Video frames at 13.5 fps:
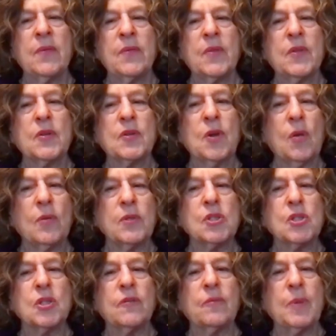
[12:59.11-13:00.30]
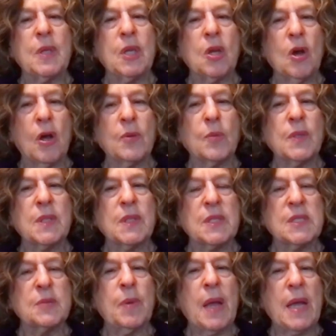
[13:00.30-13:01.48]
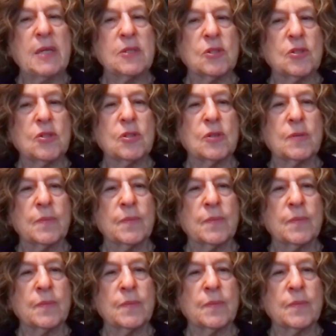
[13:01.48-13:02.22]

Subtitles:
that the Torah should have begun with this passage.